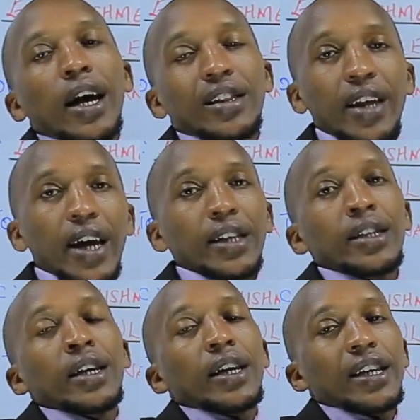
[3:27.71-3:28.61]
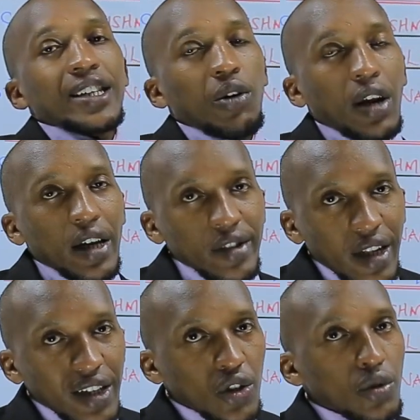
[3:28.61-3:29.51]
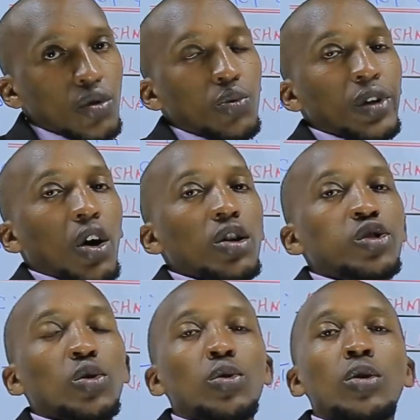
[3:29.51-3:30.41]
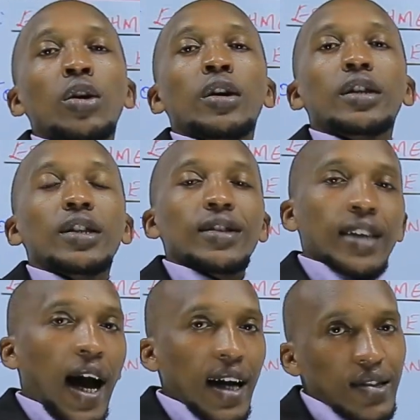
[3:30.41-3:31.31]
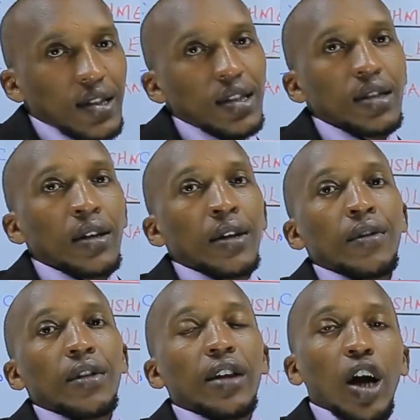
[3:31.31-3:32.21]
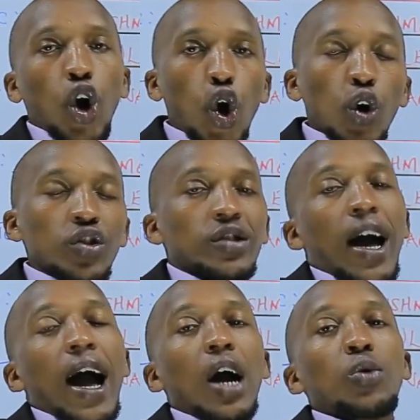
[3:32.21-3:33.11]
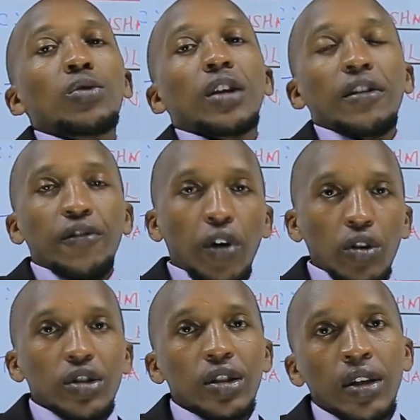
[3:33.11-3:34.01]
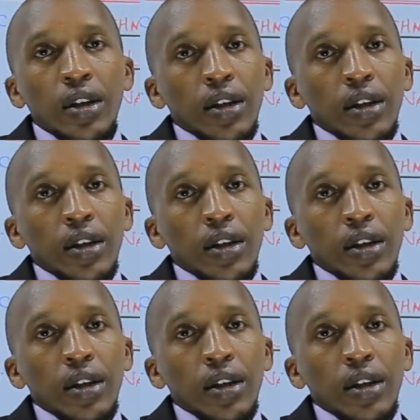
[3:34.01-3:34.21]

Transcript: And then in our last lesson, we also discussed the cause, how they fought,